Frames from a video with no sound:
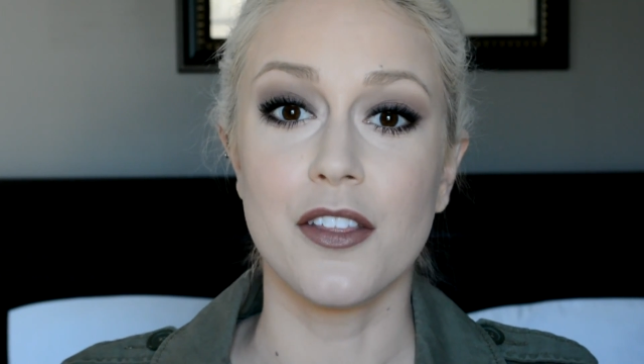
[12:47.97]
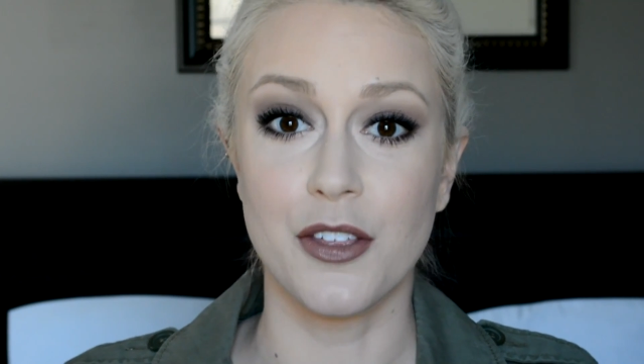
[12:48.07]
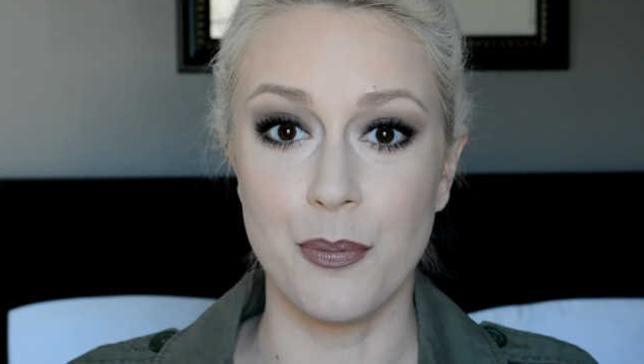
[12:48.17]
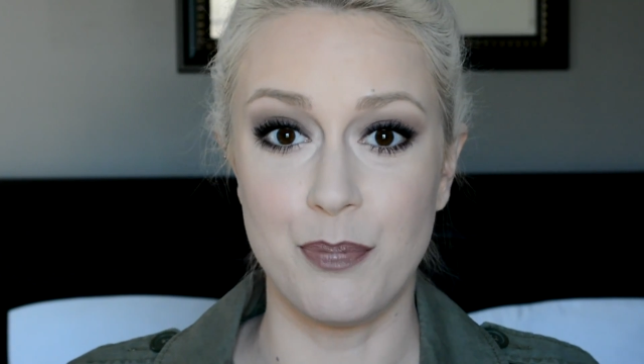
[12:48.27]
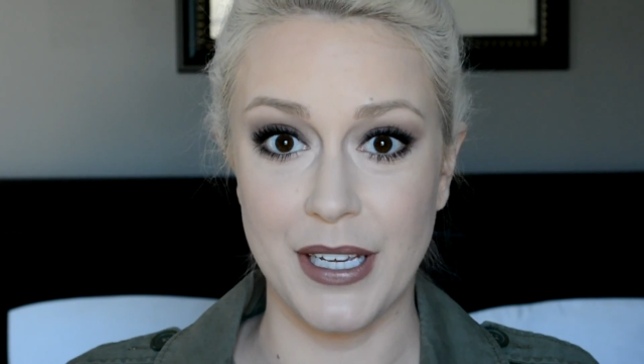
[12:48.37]

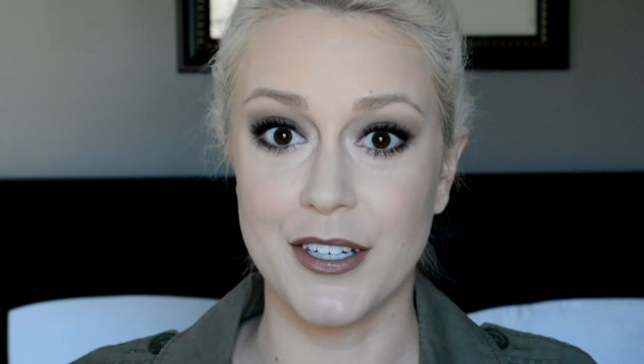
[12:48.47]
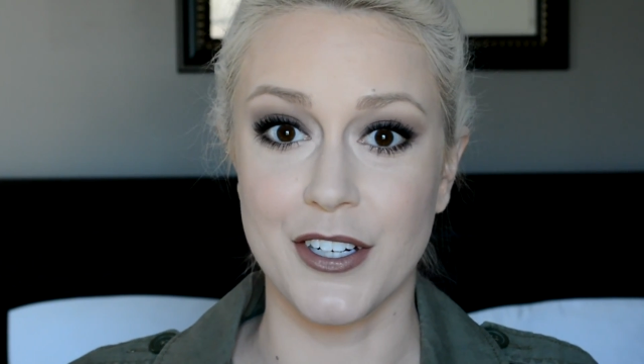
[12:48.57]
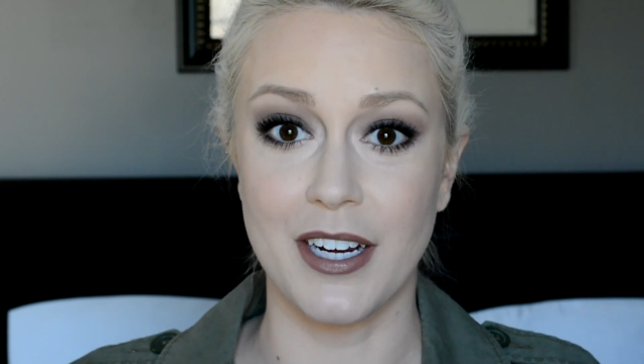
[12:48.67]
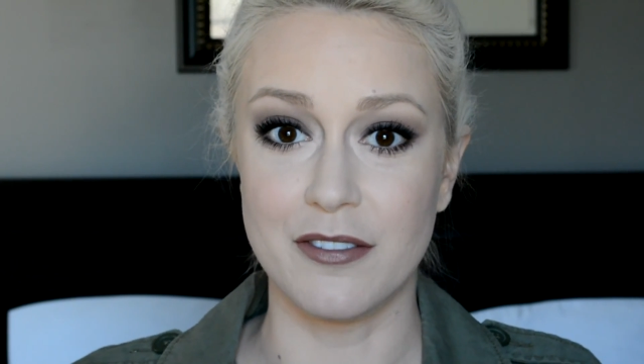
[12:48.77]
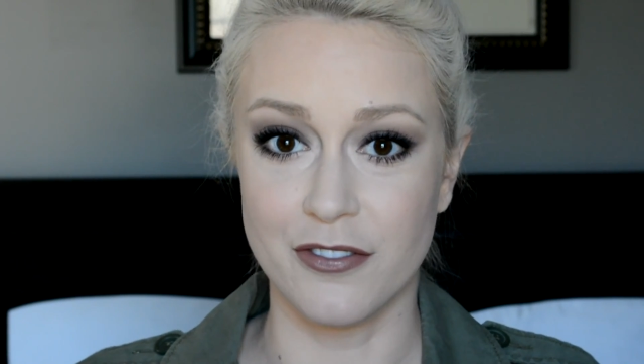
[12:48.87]
the
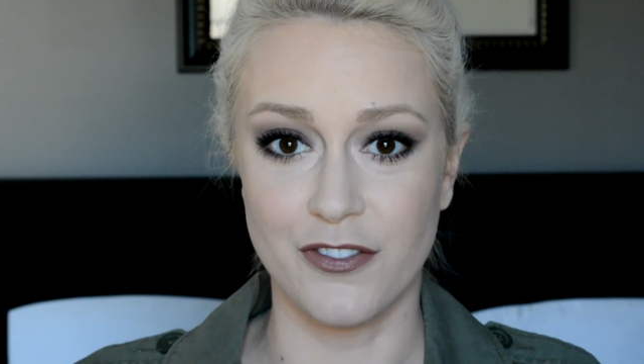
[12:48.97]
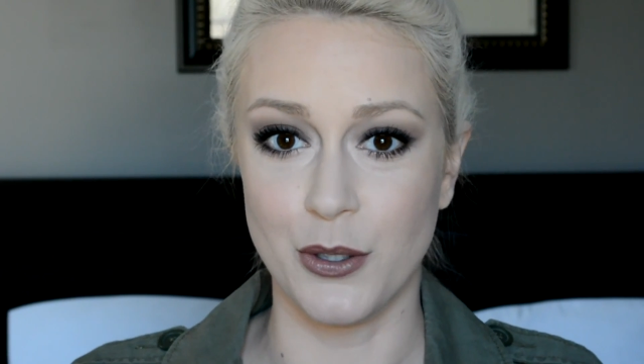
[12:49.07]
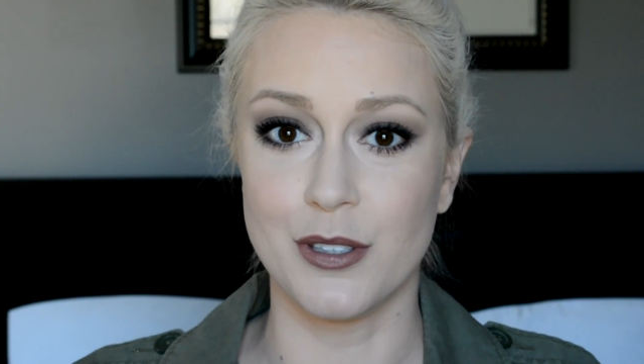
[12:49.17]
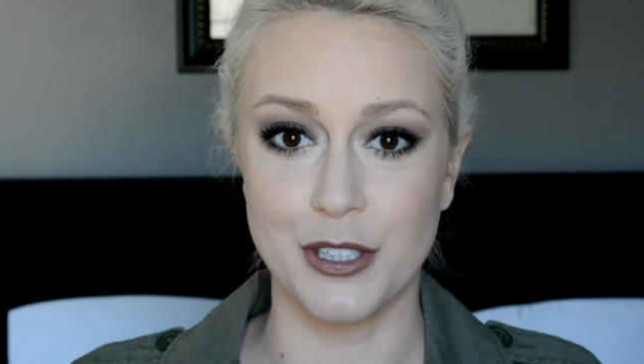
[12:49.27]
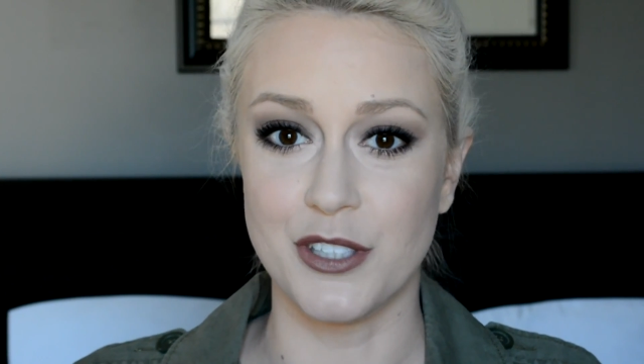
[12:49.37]
bigger and
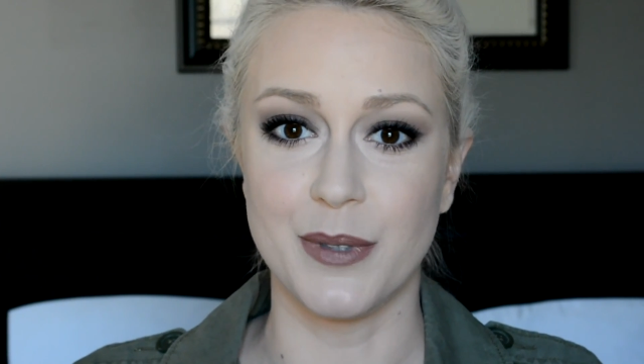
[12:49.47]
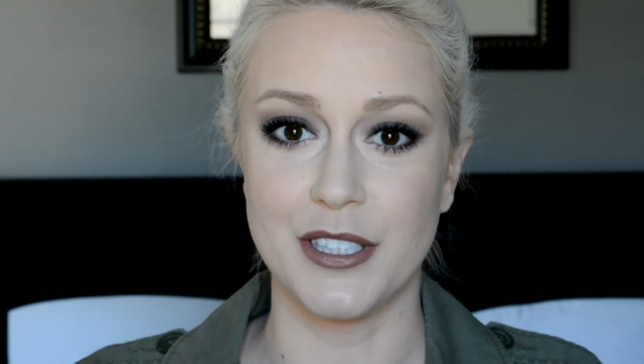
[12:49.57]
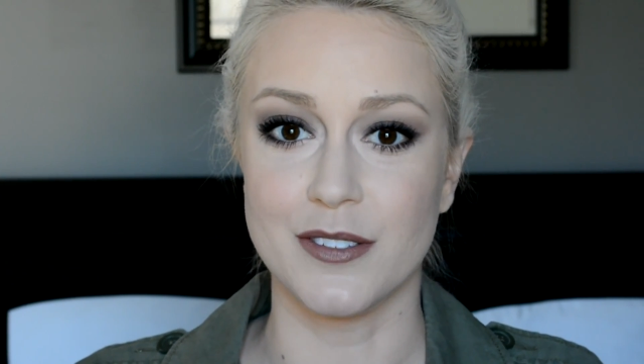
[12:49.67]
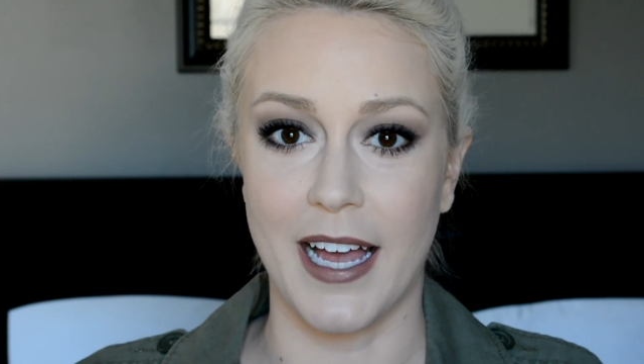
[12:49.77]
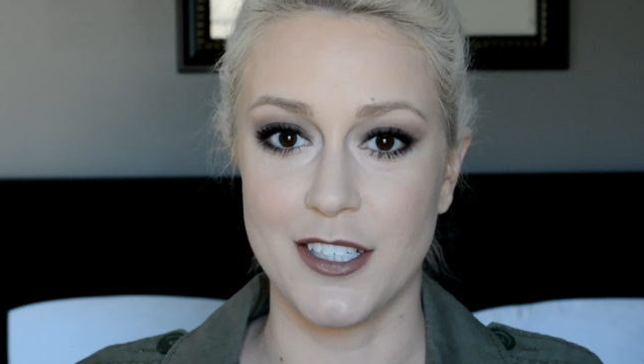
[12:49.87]
fuller you want
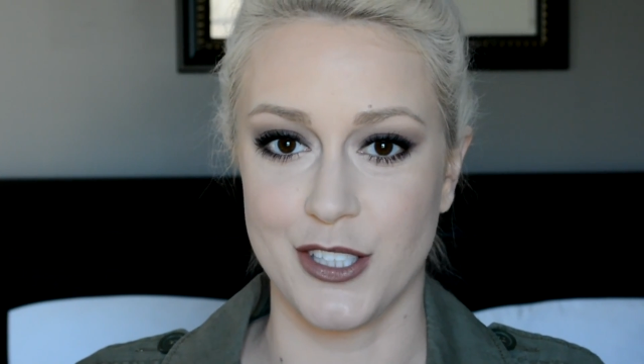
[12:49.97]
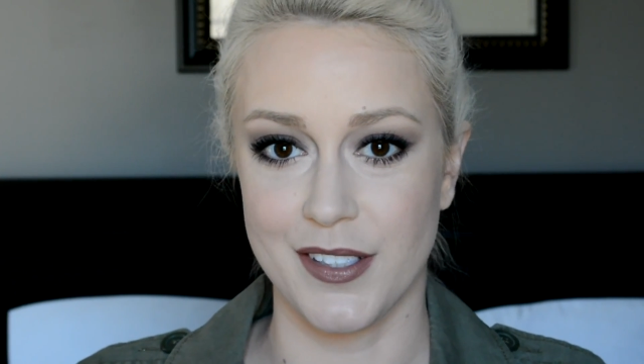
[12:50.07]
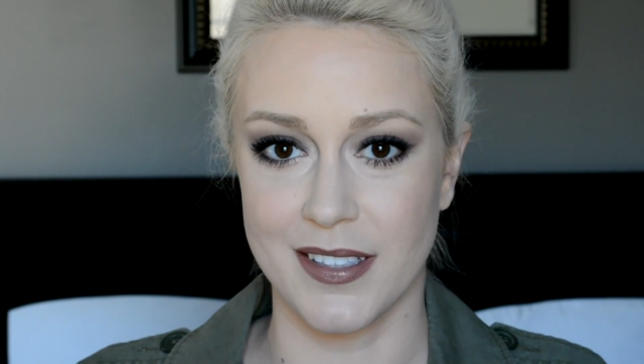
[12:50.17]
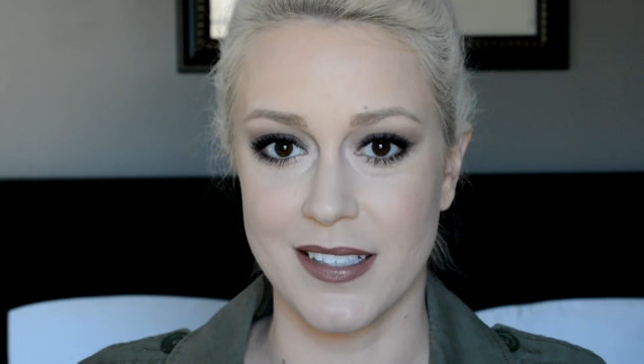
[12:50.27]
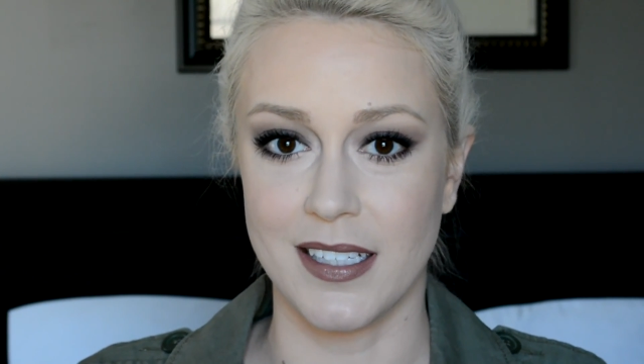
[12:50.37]
your
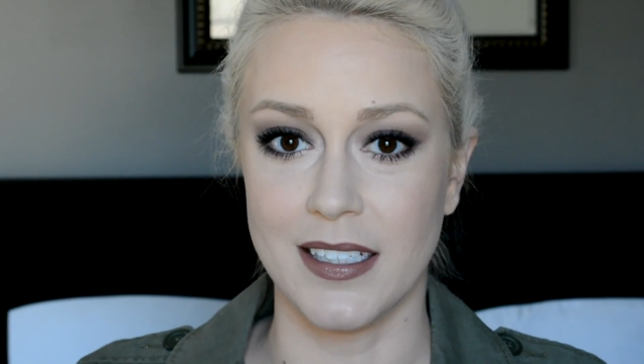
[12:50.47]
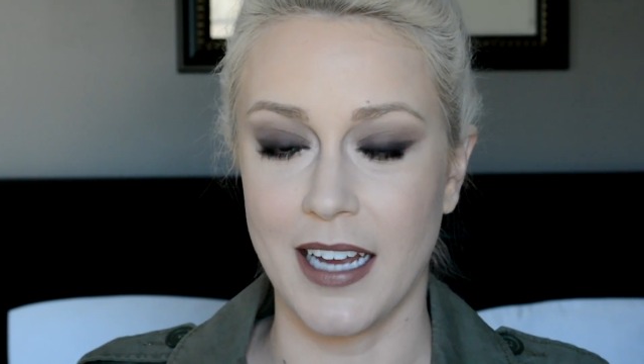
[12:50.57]
lashes to stand